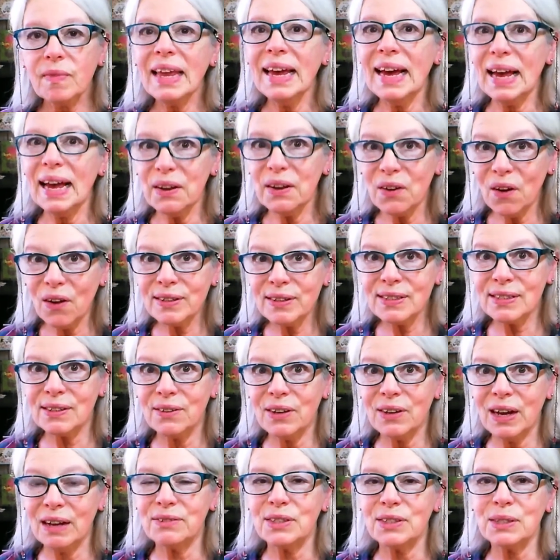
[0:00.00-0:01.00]
I also
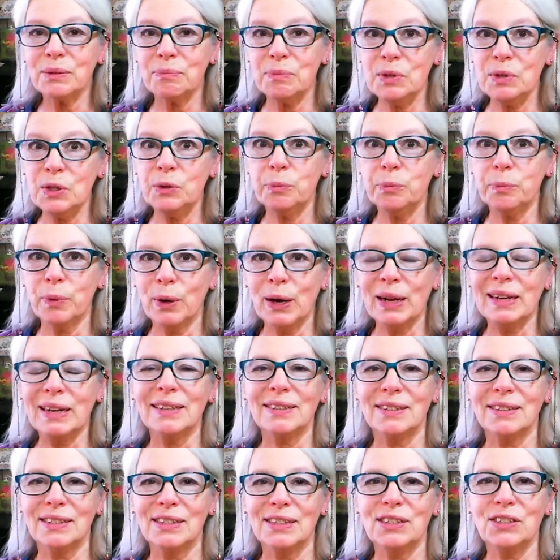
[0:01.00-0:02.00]
have some new
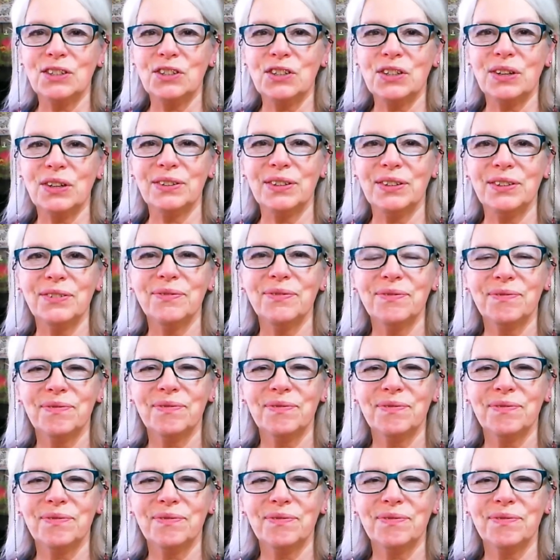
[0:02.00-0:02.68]
product to show you.